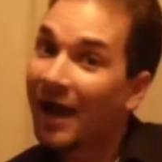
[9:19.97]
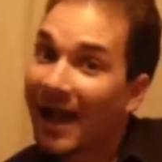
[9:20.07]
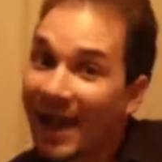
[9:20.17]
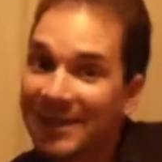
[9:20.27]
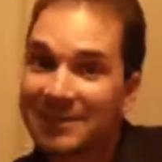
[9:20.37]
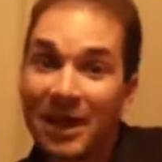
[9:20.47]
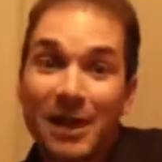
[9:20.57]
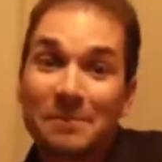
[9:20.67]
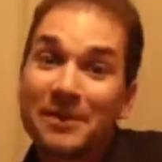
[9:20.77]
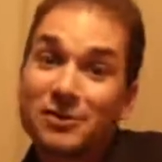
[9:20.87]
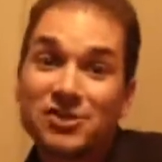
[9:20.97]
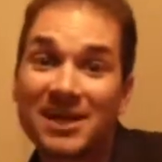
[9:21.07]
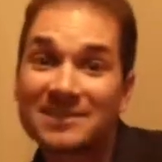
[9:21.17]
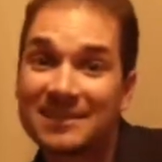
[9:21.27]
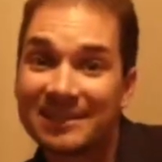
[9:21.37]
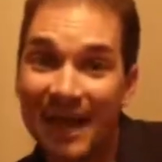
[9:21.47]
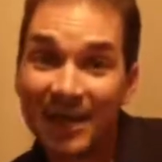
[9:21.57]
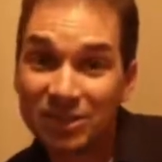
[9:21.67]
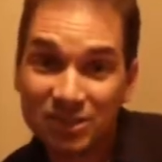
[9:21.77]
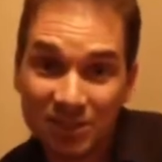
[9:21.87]
Hey, you had a better chance than
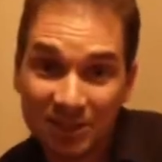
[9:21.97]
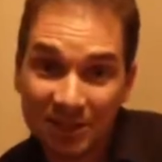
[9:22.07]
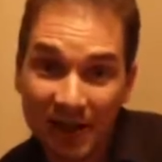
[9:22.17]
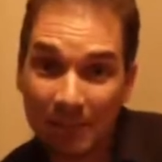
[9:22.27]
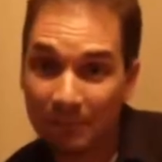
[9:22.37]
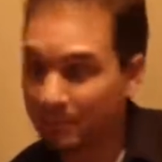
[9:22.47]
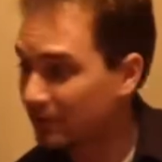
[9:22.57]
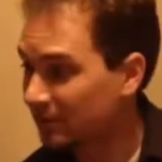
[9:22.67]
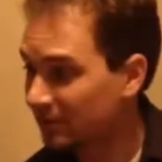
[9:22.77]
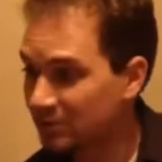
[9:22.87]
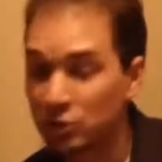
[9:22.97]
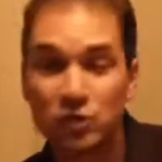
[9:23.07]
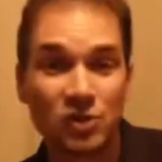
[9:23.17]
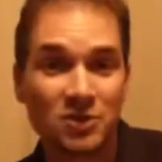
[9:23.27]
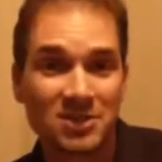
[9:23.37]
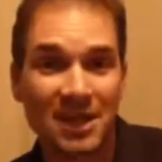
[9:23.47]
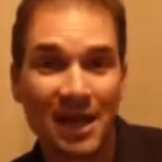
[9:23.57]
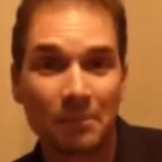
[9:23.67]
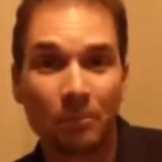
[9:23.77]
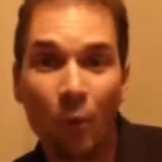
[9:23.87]
last year. New Jersey
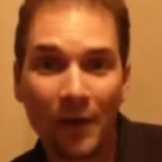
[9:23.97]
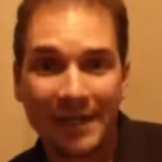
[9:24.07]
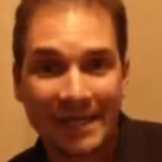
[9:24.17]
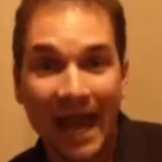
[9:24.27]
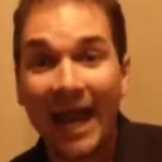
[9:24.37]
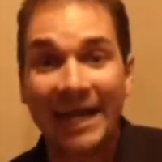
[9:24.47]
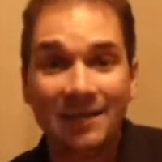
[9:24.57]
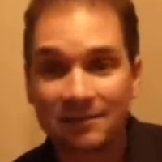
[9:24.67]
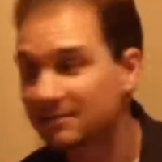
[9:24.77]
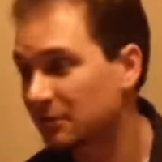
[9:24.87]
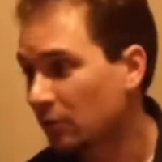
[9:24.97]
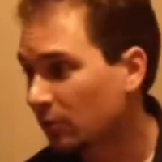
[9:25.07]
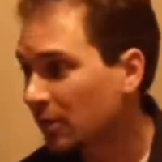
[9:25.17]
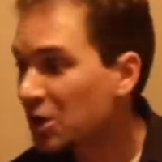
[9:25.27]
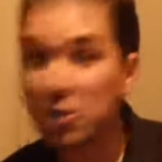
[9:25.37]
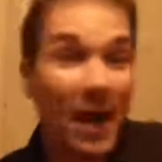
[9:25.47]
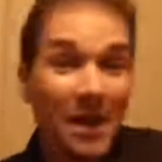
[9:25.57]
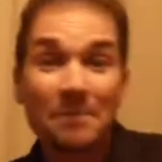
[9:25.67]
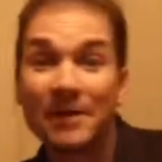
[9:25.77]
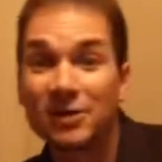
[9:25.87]
had 0.9, so you
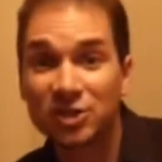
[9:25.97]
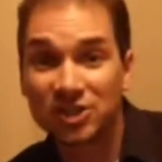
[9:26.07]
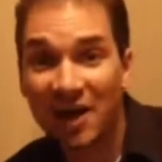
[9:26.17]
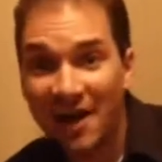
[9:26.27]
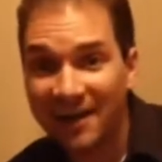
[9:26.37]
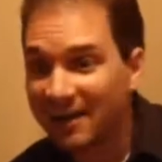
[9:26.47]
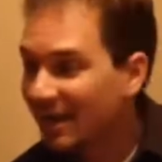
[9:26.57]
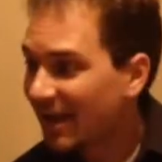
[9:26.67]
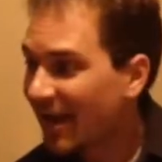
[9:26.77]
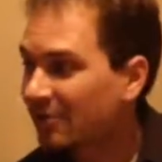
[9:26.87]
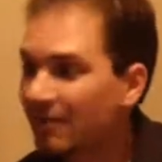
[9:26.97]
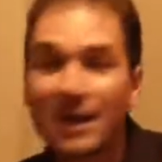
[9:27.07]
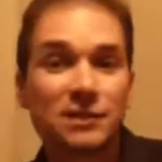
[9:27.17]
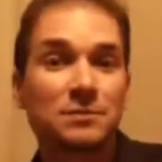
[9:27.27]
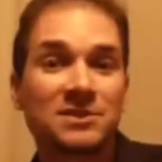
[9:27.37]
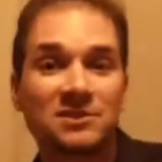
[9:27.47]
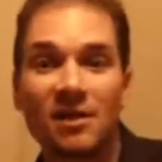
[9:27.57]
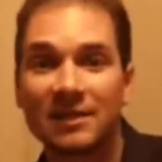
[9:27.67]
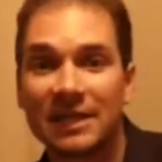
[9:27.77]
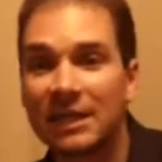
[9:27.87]
had a better shot at Rasmus
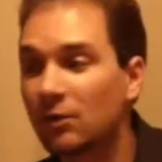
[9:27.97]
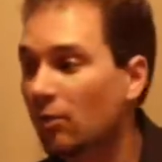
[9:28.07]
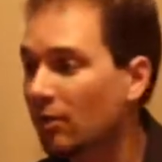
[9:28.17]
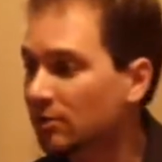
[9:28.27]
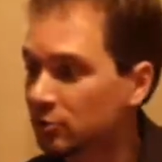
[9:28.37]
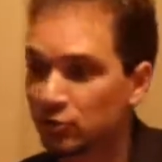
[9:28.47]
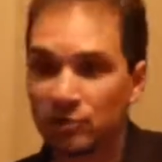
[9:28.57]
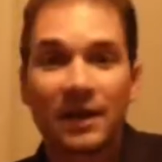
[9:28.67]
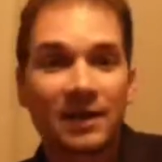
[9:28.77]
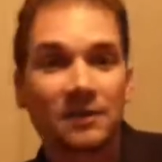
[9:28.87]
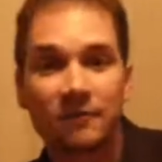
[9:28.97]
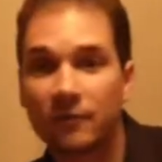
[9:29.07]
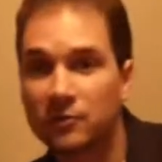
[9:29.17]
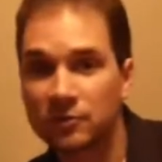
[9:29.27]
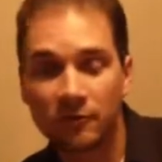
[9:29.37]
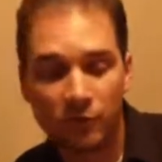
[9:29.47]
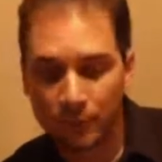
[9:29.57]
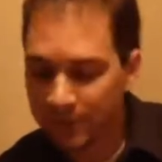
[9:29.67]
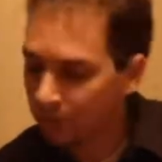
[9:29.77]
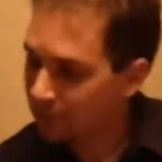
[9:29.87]
Dahlin or trading the first overall
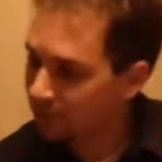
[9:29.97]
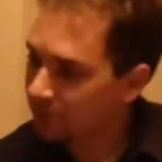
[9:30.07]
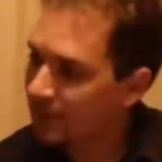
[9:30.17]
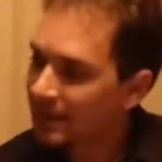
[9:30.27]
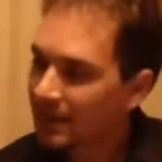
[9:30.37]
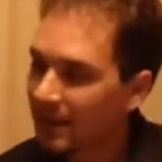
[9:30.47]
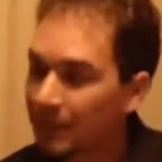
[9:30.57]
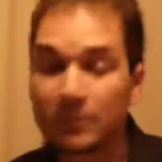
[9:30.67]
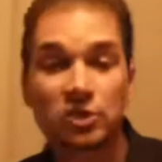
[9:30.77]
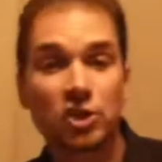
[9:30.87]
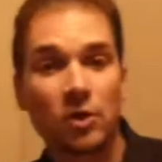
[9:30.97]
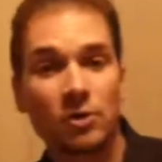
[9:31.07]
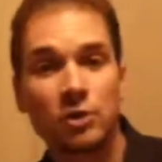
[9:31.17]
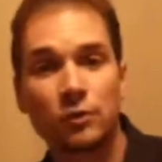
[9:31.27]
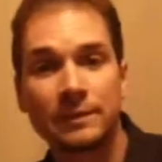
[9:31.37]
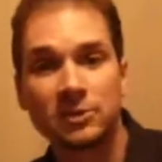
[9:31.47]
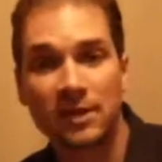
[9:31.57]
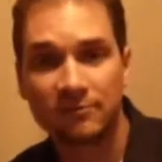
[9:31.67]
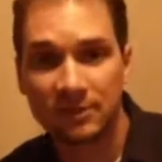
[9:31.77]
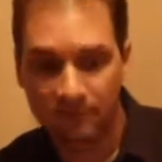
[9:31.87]
pick or whatever. But Joe, you will be
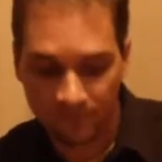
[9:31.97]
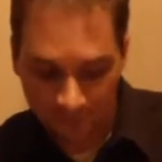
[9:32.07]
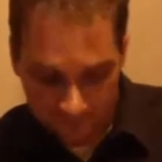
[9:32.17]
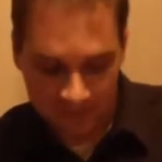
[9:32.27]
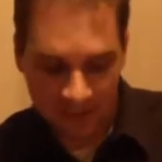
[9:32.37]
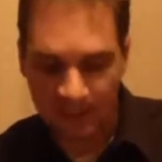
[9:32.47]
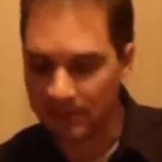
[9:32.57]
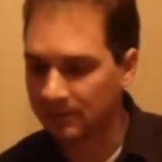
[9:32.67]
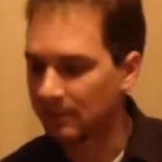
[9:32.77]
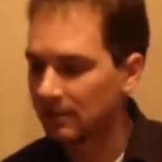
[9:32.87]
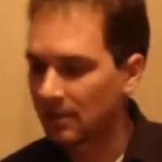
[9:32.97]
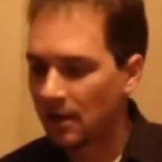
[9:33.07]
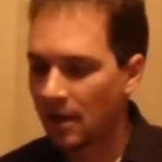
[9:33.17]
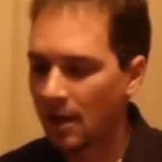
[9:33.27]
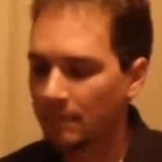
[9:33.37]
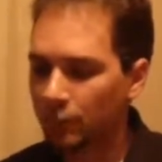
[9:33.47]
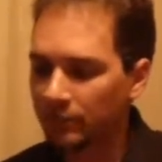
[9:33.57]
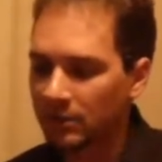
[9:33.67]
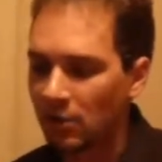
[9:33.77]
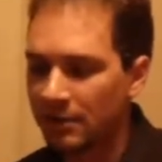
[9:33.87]
drafting 15th.
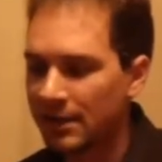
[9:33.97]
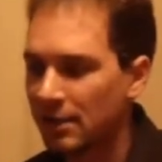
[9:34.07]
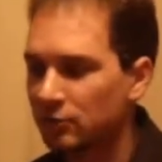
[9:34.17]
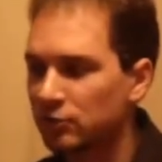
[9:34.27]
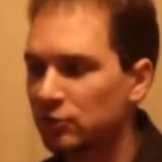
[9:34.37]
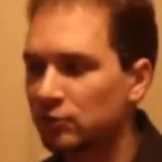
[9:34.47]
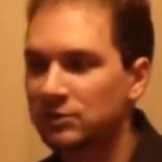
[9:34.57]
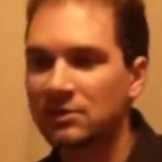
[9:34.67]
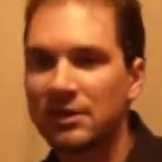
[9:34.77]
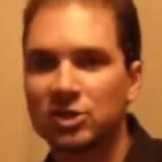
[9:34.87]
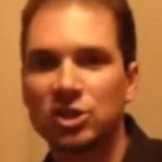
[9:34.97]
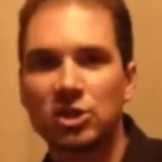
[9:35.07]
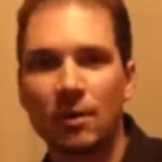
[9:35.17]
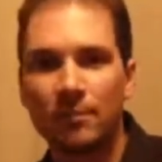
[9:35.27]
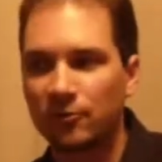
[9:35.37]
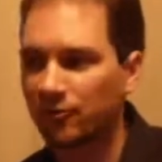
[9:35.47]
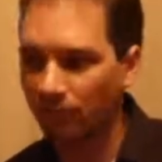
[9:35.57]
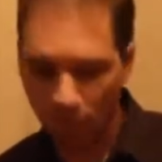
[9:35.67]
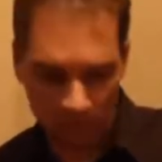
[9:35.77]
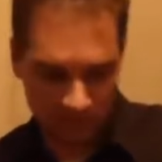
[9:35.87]
Moving on now to selection number
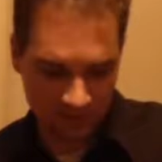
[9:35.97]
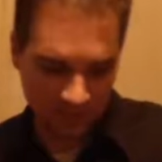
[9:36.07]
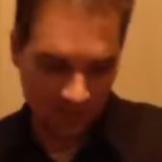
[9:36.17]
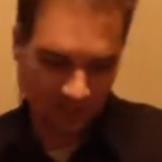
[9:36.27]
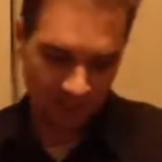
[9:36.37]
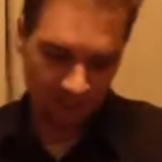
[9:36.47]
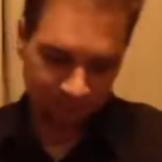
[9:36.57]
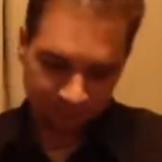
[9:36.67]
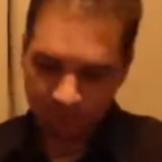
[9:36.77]
14.